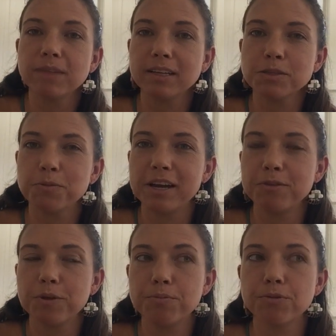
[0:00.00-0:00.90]
That's
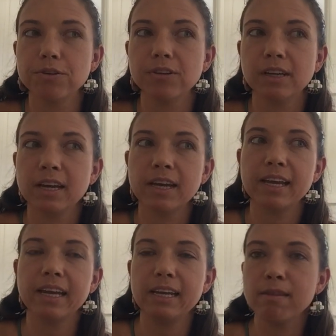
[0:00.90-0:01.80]
when we put
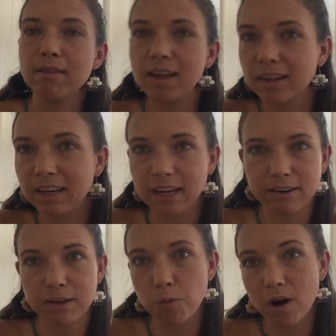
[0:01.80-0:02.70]
anything and
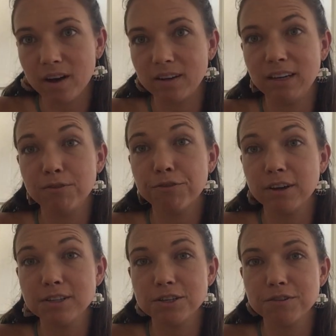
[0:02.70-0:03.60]
anyone in
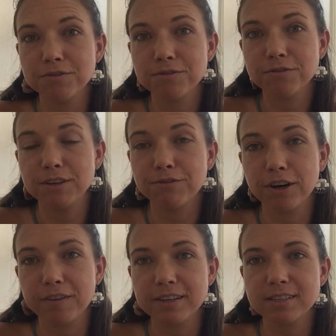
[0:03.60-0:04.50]
front of
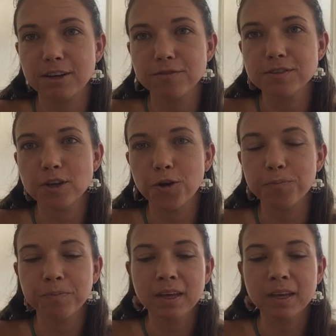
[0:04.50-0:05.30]
ourselves. So